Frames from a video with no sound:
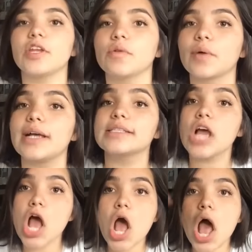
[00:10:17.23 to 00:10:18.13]
requests,
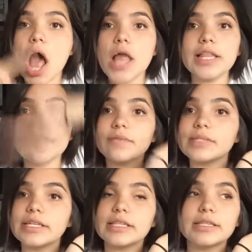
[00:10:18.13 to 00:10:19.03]
leave
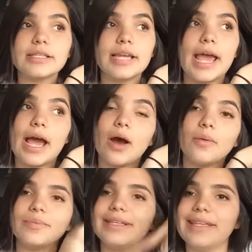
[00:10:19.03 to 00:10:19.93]
them
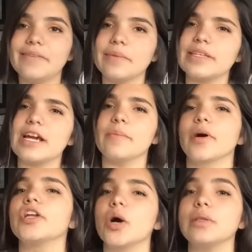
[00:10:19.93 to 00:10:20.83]
in
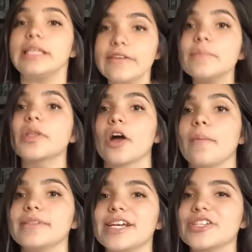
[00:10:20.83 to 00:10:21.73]
the
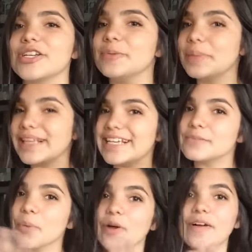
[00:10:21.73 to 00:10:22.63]
comment section,
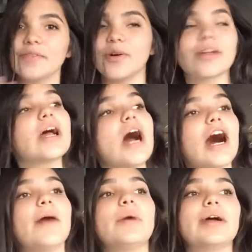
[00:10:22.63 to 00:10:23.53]
please, por favor.
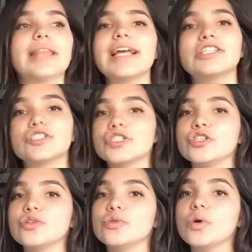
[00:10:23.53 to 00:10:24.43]
I'd like to
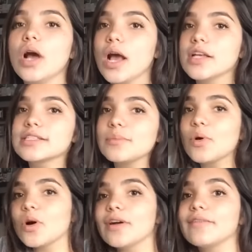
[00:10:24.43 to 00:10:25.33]
do some
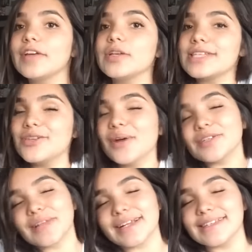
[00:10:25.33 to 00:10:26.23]
more videos that you
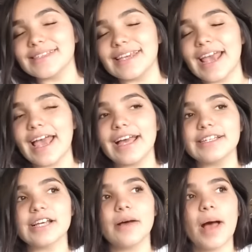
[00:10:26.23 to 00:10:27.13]
guys would like to see,
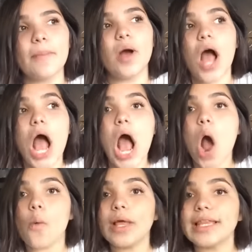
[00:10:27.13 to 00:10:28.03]
and I'm
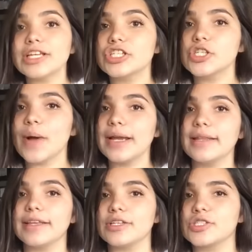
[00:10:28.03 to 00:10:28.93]
willing to do
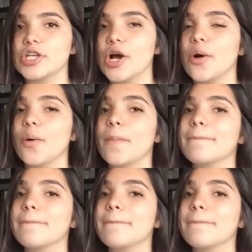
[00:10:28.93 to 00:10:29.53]
anything. So,